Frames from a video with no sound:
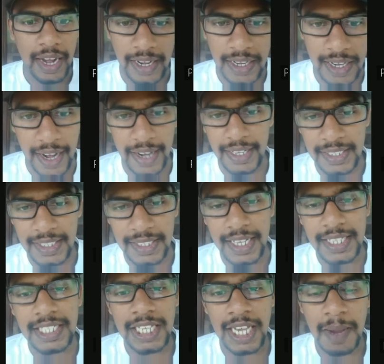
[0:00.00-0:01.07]
at later
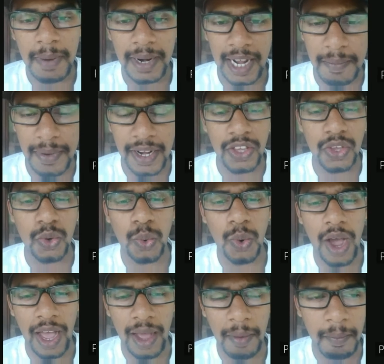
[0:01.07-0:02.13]
stage but i'm telling
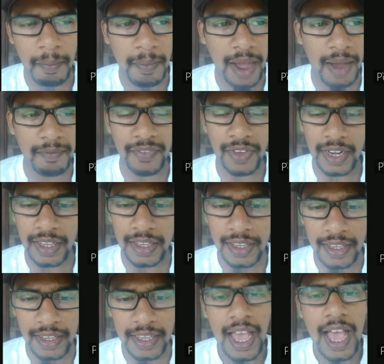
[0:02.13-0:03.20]
you um, i'm
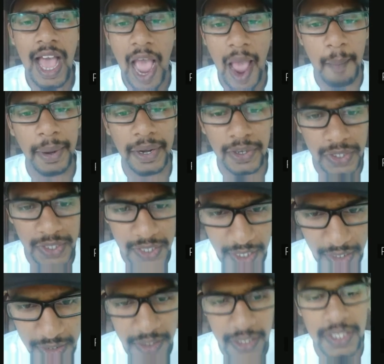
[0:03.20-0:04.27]
very happy to
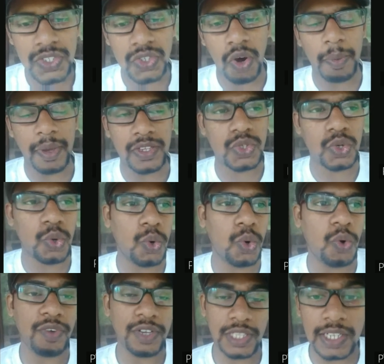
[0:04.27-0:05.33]
discuss this topic
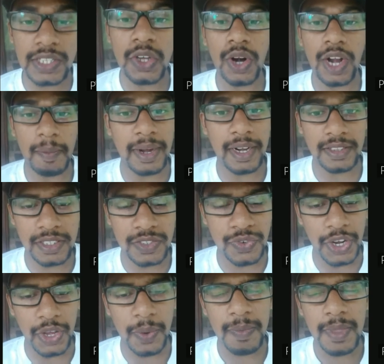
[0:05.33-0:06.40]
so without thought i'm in this
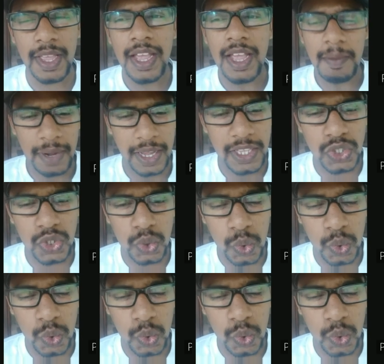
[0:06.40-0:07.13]
video please